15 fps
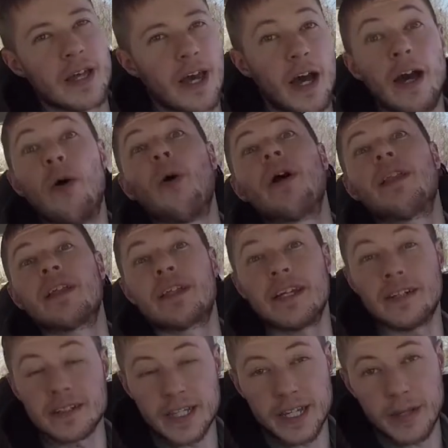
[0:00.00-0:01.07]
And the
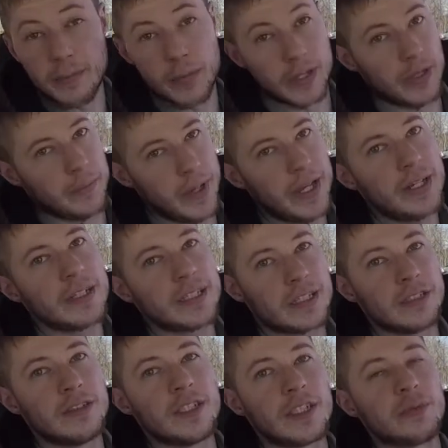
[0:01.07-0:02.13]
tailgate. But the bed is
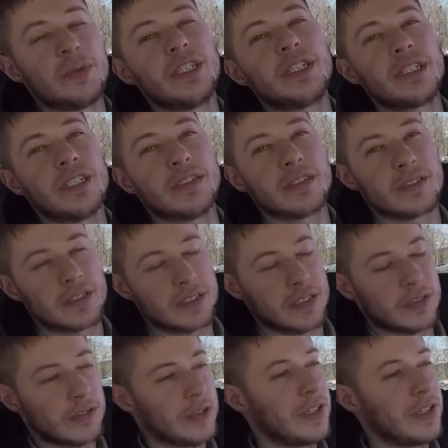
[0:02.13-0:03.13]
still going to be steel, so